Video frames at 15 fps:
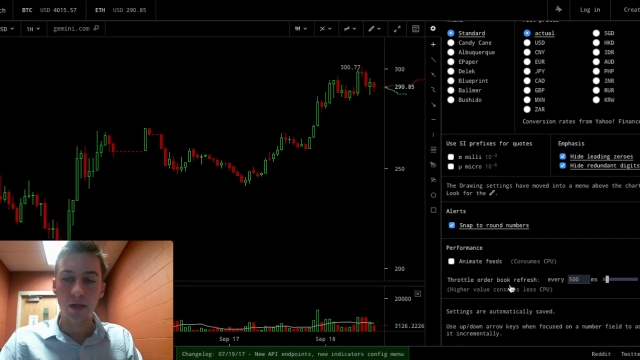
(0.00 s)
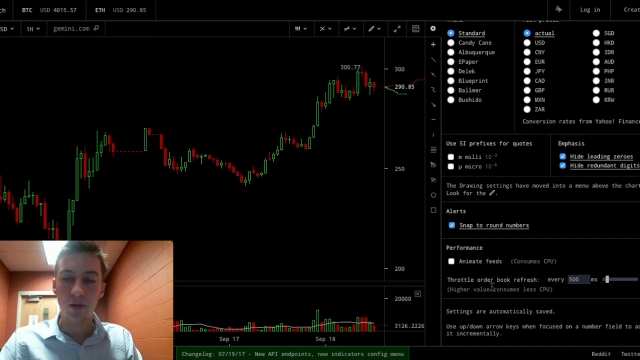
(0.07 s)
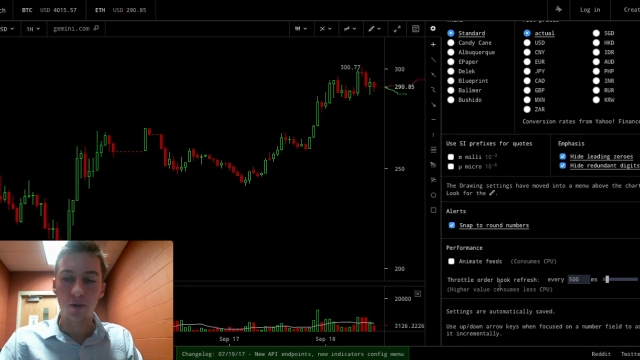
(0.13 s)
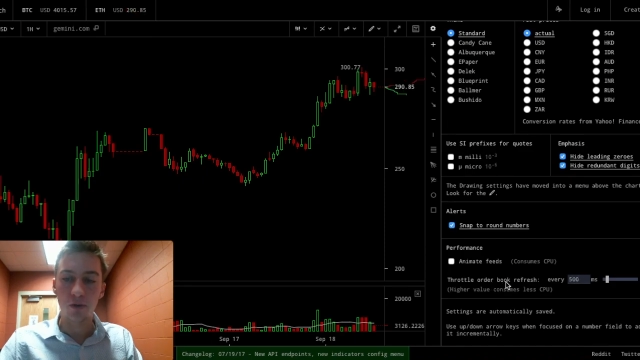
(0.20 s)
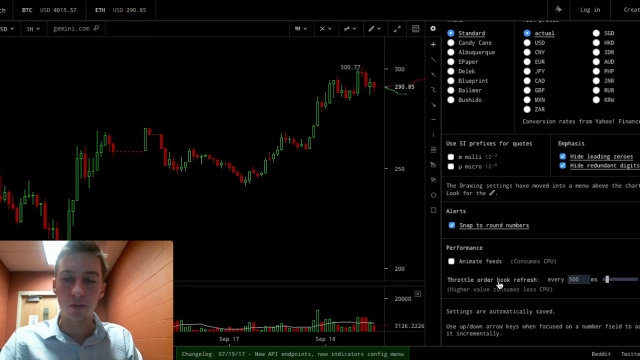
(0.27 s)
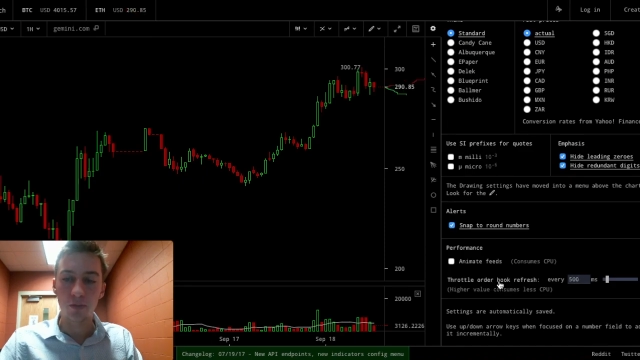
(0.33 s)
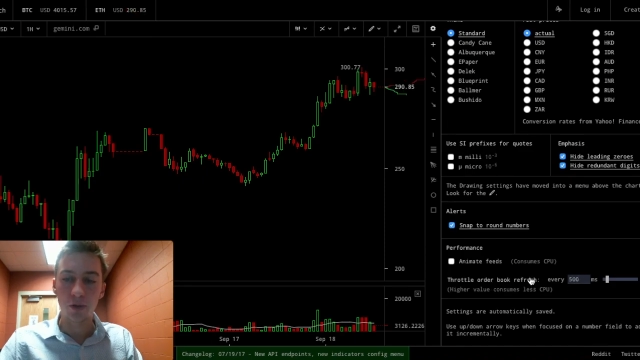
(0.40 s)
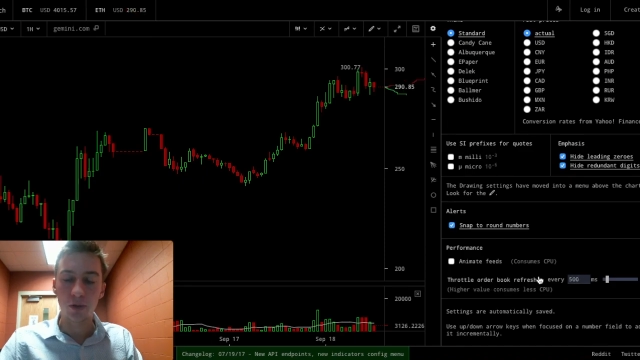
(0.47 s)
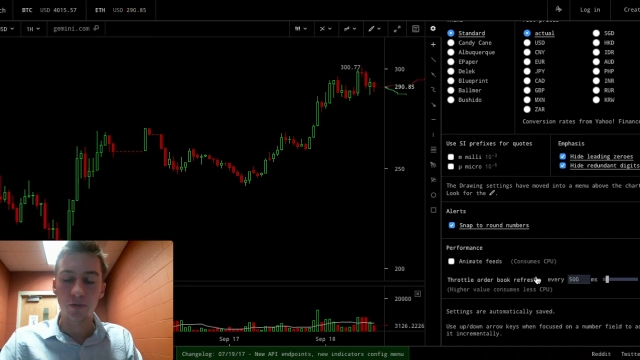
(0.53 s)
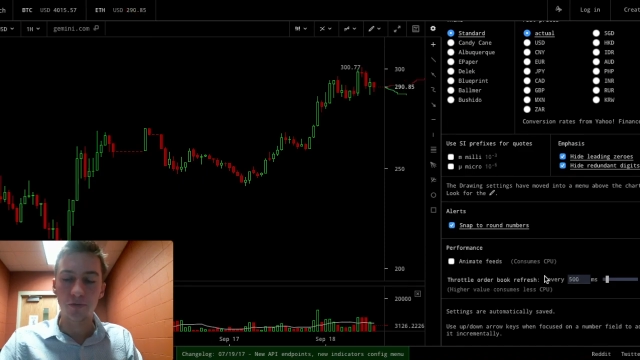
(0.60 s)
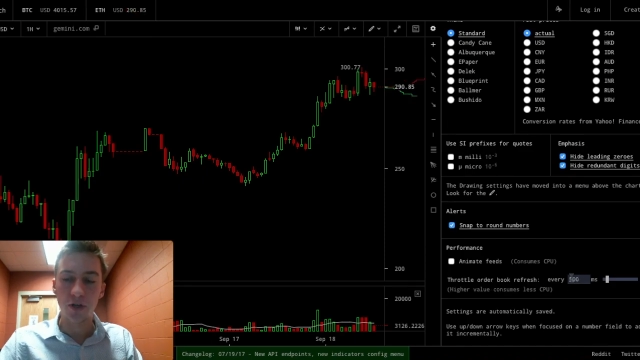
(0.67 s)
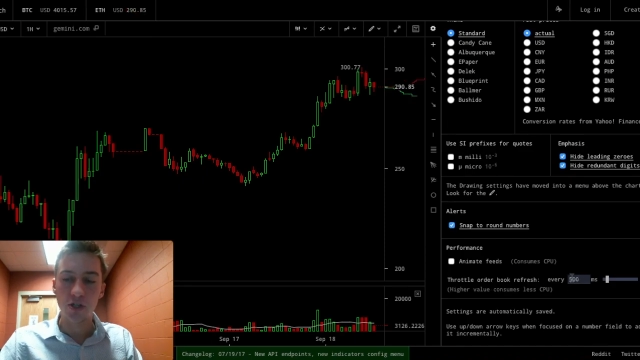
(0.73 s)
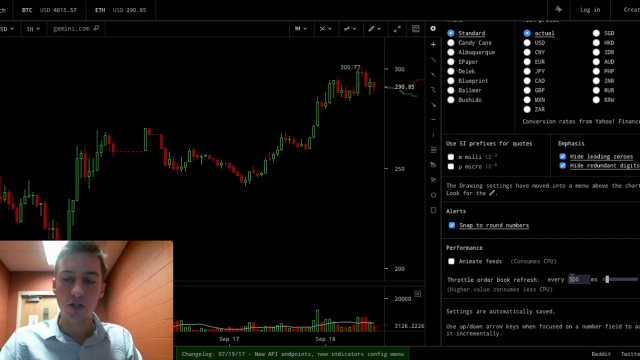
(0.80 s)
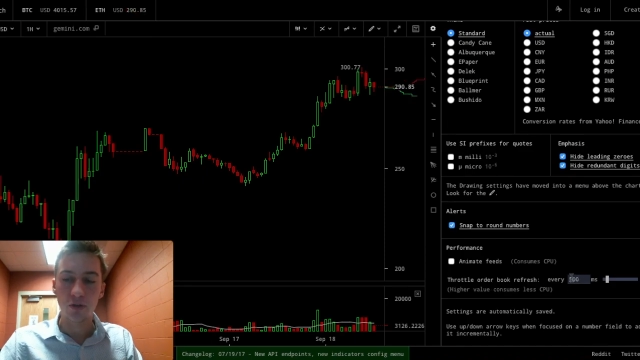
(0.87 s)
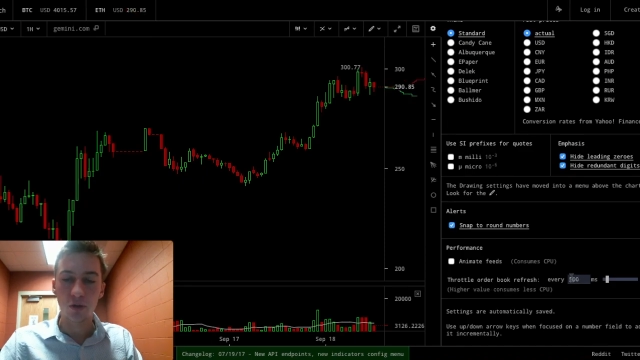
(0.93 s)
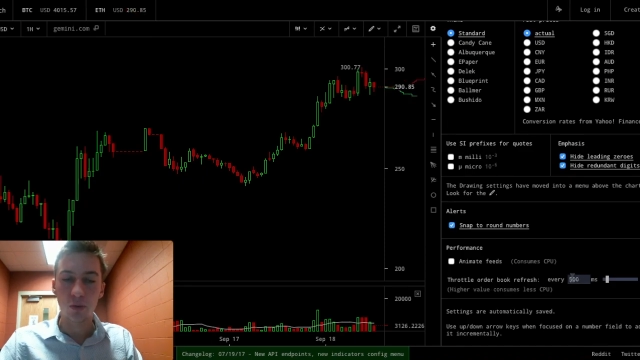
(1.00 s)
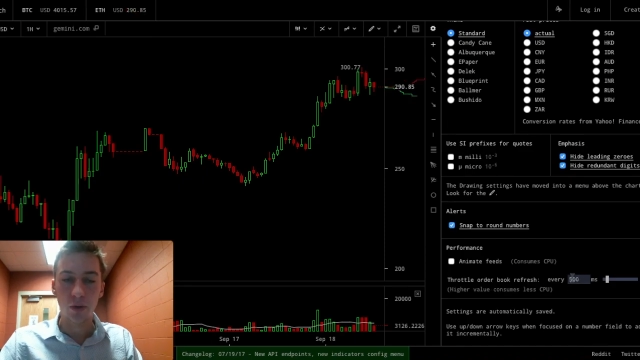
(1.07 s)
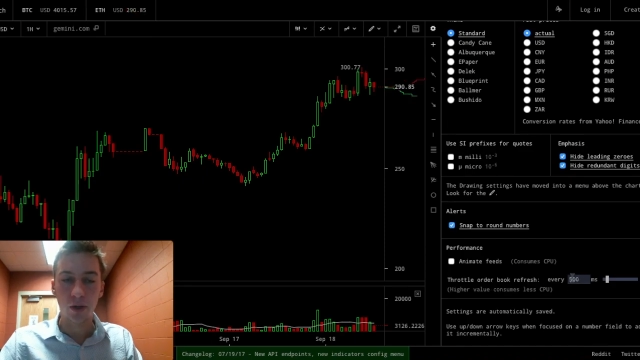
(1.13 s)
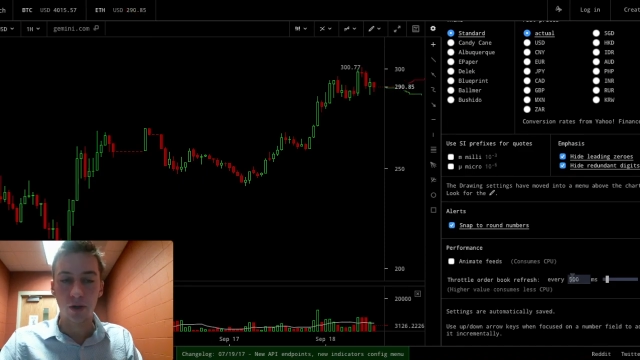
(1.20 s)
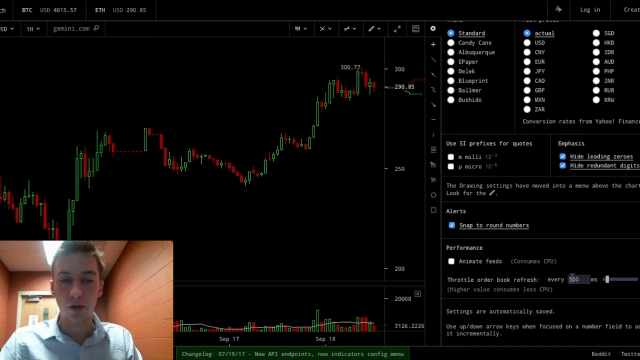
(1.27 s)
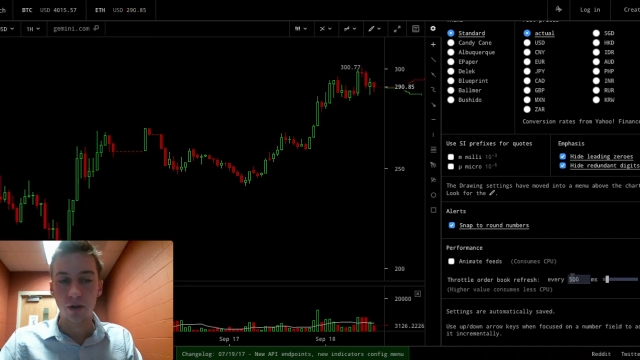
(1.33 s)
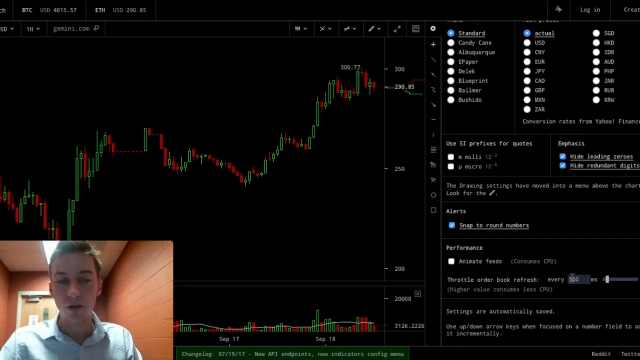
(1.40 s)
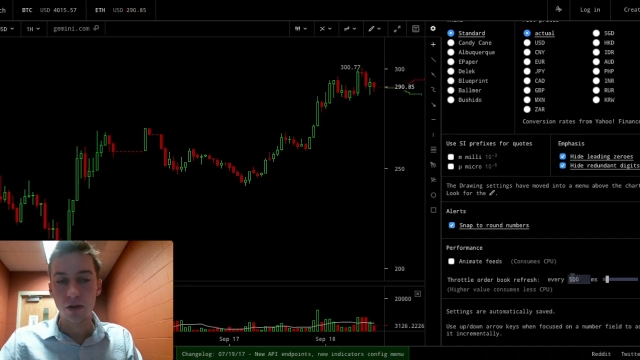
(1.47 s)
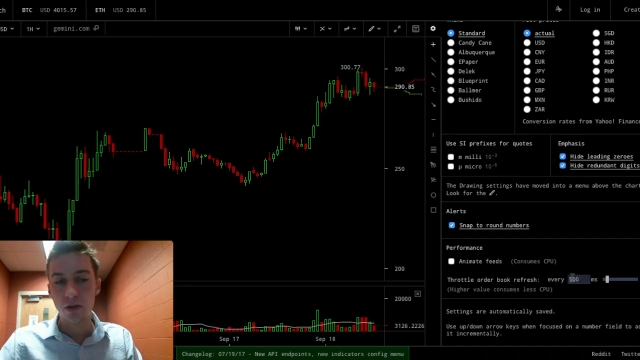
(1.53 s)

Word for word: your order book refresh a little quicker